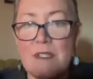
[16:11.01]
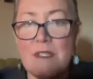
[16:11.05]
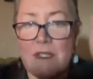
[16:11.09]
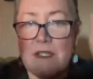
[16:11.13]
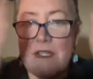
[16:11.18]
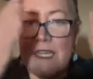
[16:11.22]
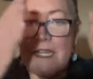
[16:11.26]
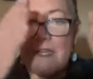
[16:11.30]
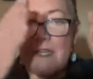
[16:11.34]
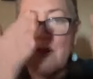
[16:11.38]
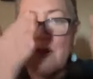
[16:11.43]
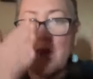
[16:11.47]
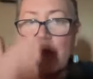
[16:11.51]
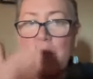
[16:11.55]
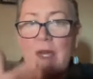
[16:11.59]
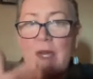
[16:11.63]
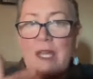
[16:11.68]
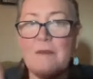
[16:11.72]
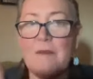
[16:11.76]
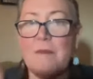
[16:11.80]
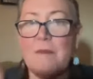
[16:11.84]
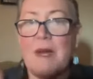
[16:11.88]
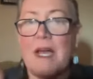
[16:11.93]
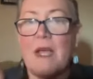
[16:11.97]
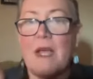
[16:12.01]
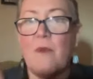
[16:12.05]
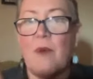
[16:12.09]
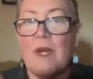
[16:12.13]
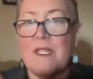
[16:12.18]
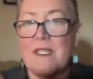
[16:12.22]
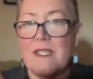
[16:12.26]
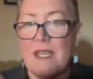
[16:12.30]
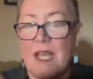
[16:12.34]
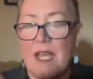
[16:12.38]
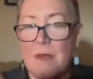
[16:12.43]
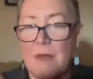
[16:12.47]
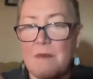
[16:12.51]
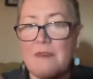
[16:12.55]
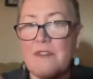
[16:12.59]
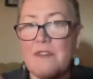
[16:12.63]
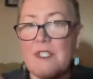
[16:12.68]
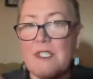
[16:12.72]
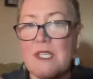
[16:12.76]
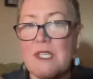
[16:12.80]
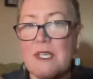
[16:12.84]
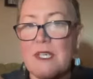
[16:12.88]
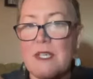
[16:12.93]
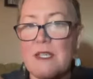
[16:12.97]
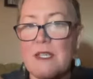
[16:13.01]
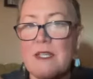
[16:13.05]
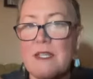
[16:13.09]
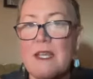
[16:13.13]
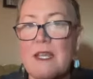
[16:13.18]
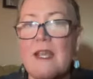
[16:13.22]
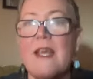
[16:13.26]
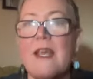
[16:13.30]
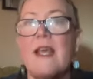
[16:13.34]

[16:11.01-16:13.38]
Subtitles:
narrow it by what type of seed.